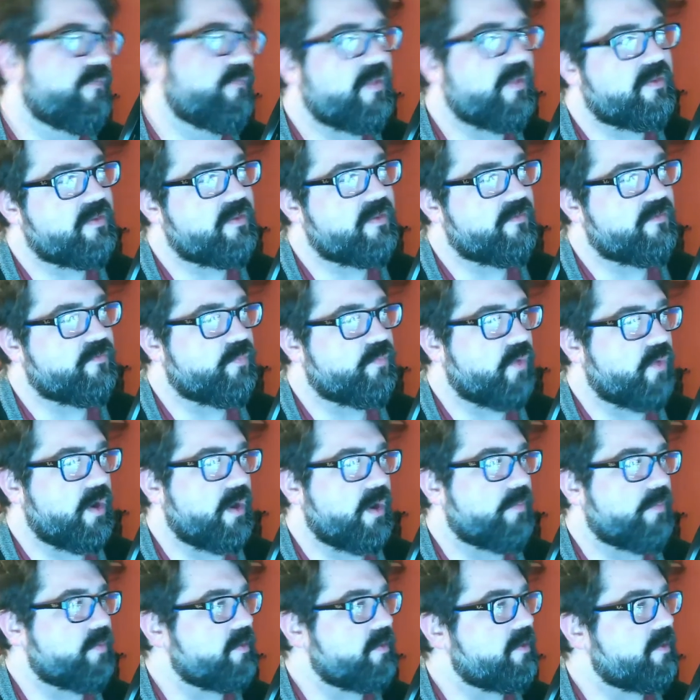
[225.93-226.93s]
That stuff's brought
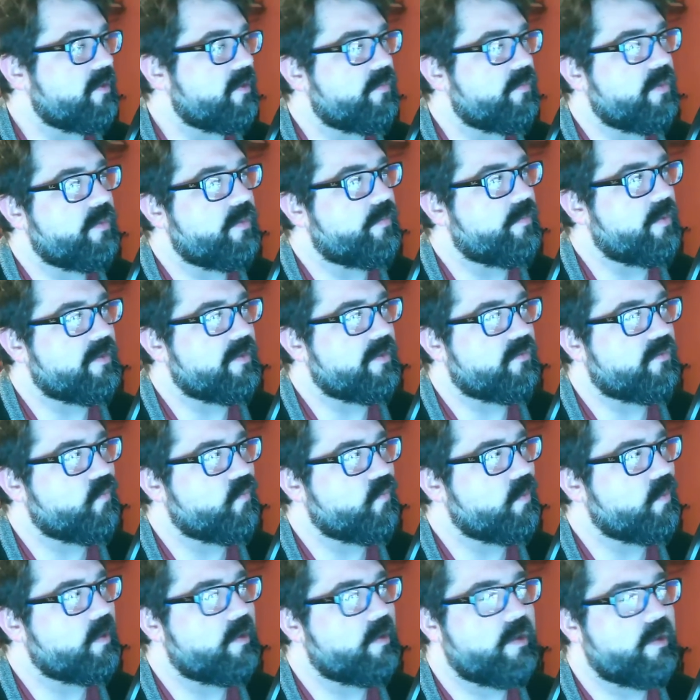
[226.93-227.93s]
up a little bit, but it's
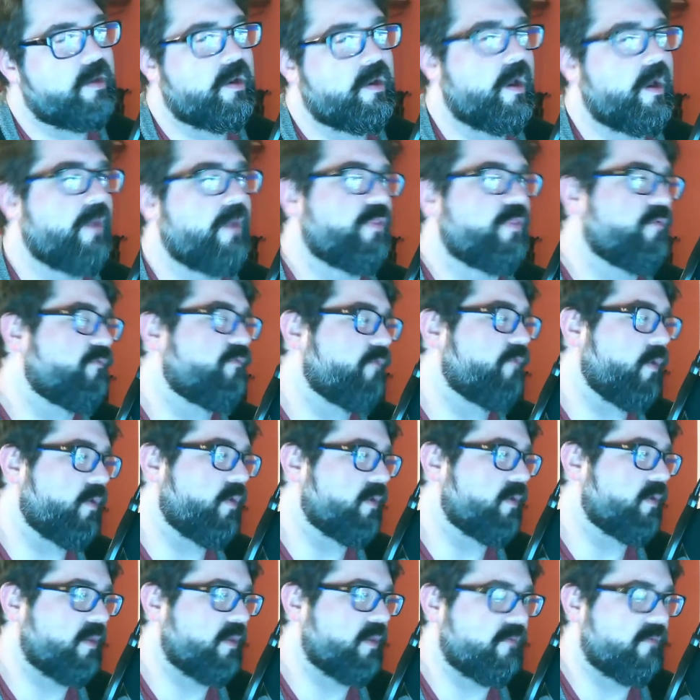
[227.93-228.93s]
really not the
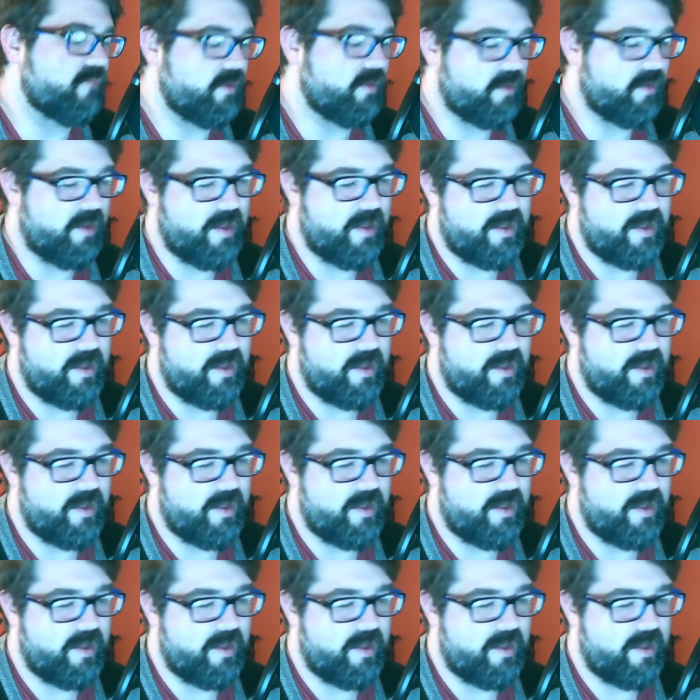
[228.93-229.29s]
focus of it.